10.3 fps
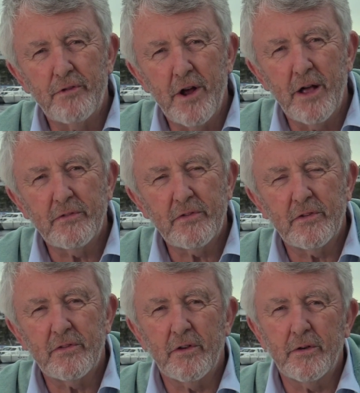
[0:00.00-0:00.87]

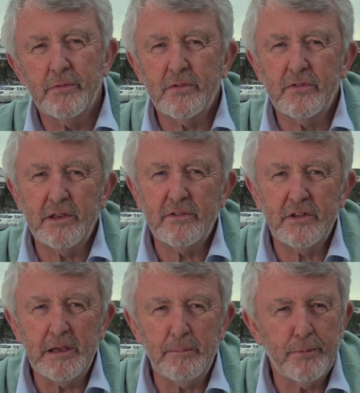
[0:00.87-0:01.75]
Francis of
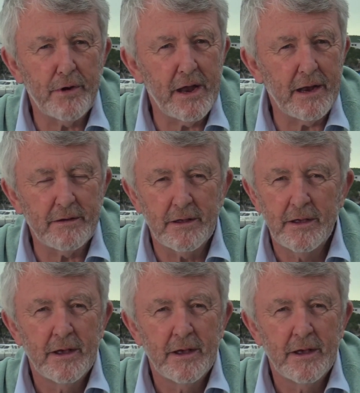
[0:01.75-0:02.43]
Assisi prayed